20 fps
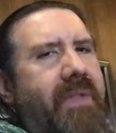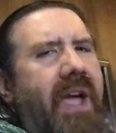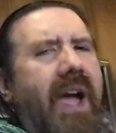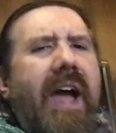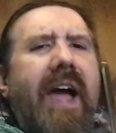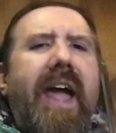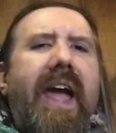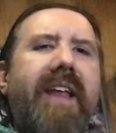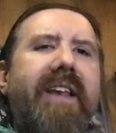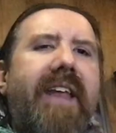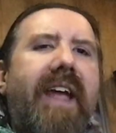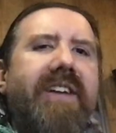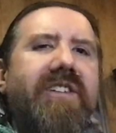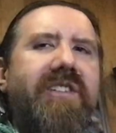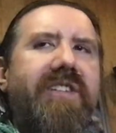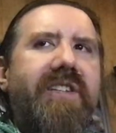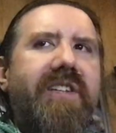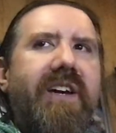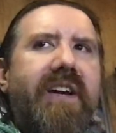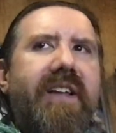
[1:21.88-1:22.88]
I hadn't
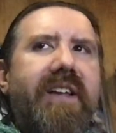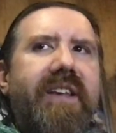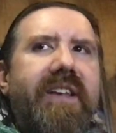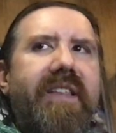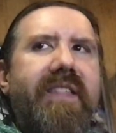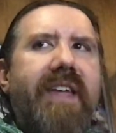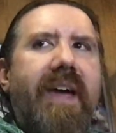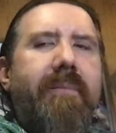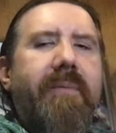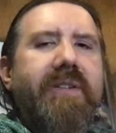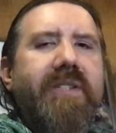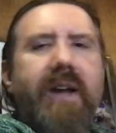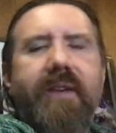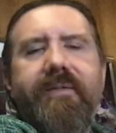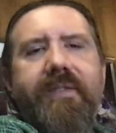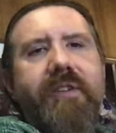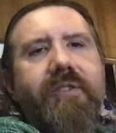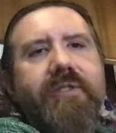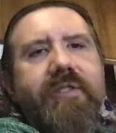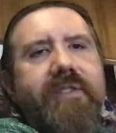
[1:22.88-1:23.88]
actually done that much.
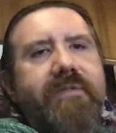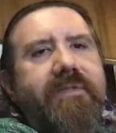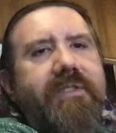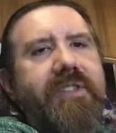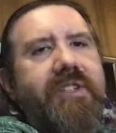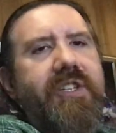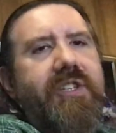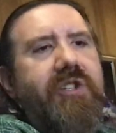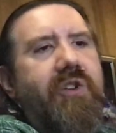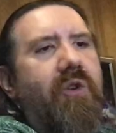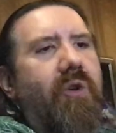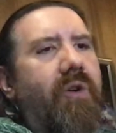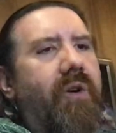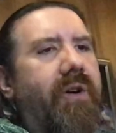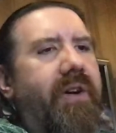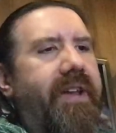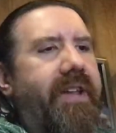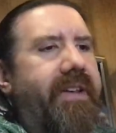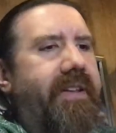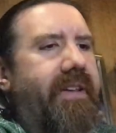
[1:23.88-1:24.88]
I've used
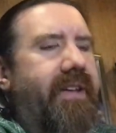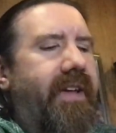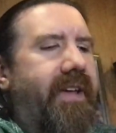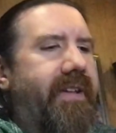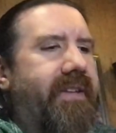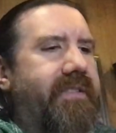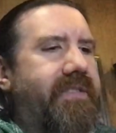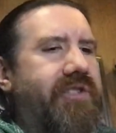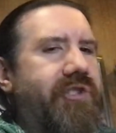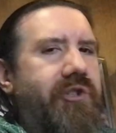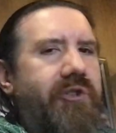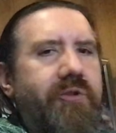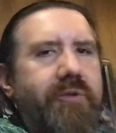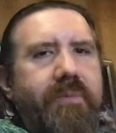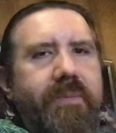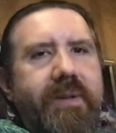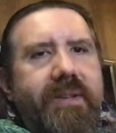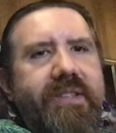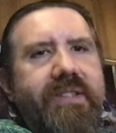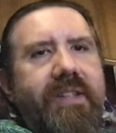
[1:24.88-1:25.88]
Discord and
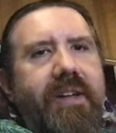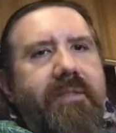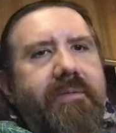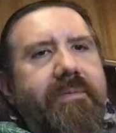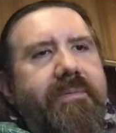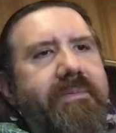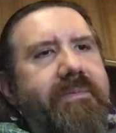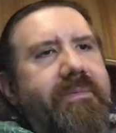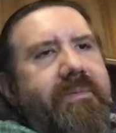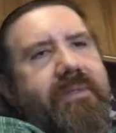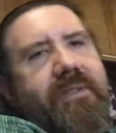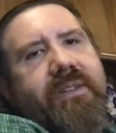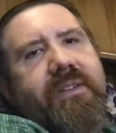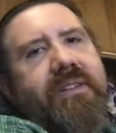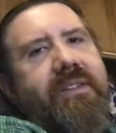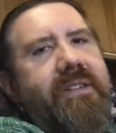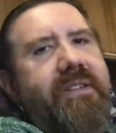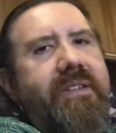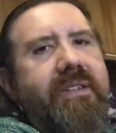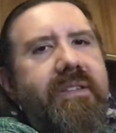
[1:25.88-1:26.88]
Zoom and stuff
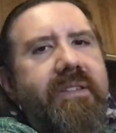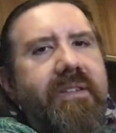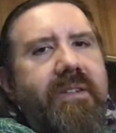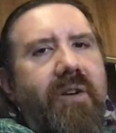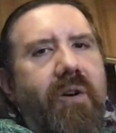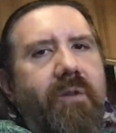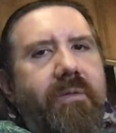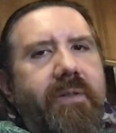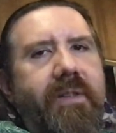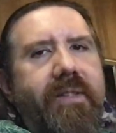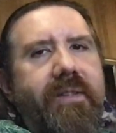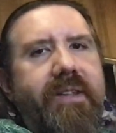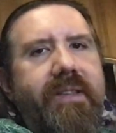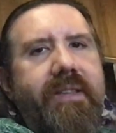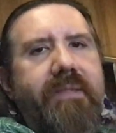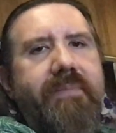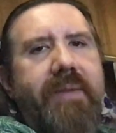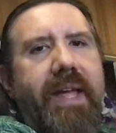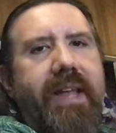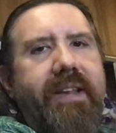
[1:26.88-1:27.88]
over the
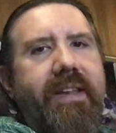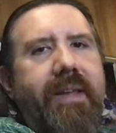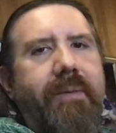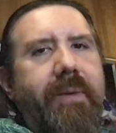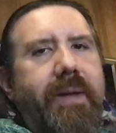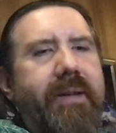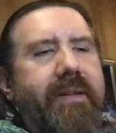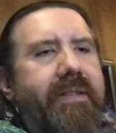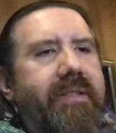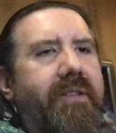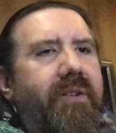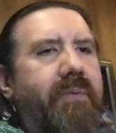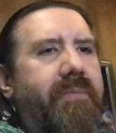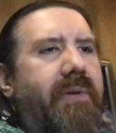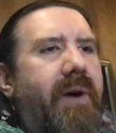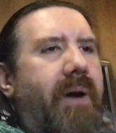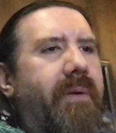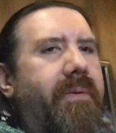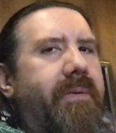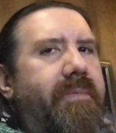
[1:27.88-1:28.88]
pandemic, no
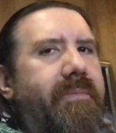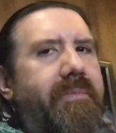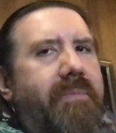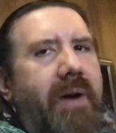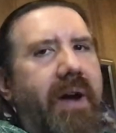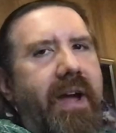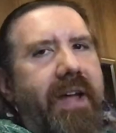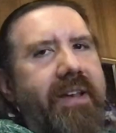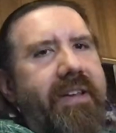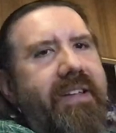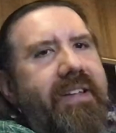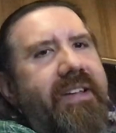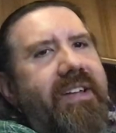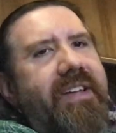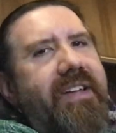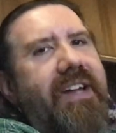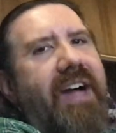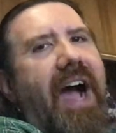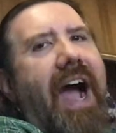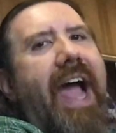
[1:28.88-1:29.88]
problem, but
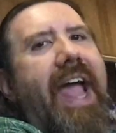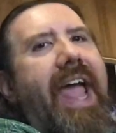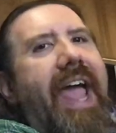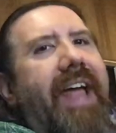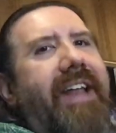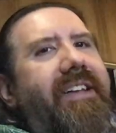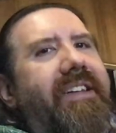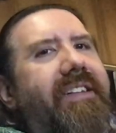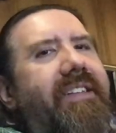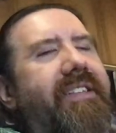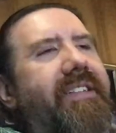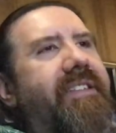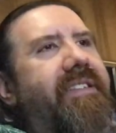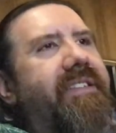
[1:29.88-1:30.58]
I hadn't